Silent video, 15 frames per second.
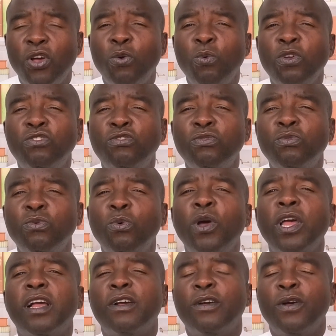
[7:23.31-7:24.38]
We should
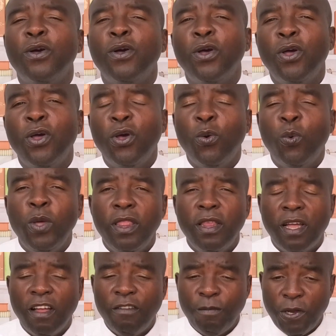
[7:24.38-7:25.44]
work with the
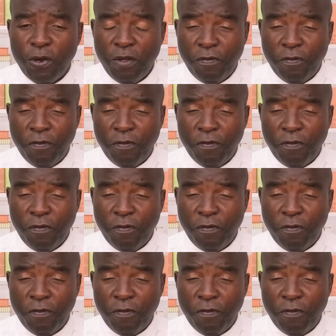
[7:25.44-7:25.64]
government.